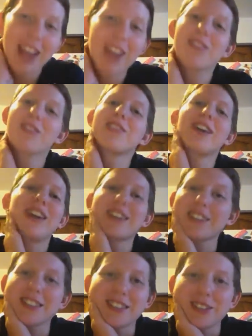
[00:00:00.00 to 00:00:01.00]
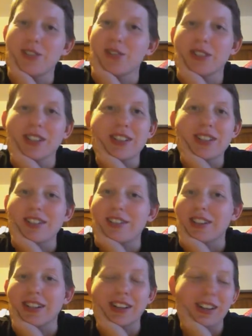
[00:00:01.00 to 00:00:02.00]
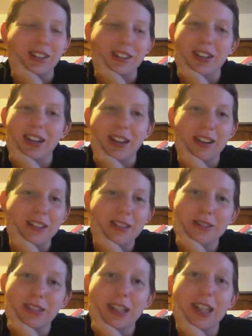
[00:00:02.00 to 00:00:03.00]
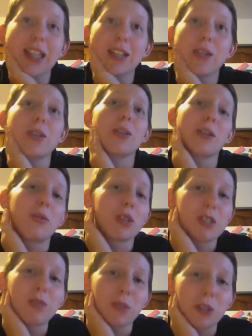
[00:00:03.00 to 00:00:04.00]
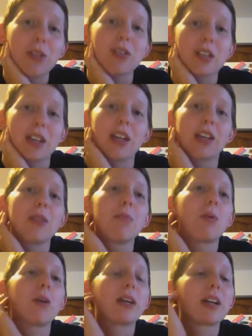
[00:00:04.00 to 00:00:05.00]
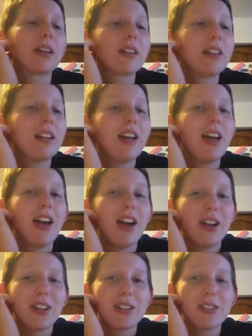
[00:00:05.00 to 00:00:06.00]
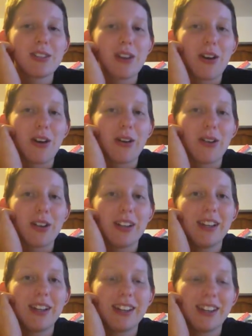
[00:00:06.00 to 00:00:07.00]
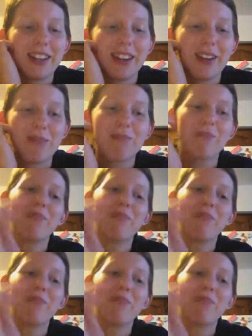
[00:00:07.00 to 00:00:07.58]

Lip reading: not a good situation to start out the day. And that literally was first thing in the morning. So, yeah.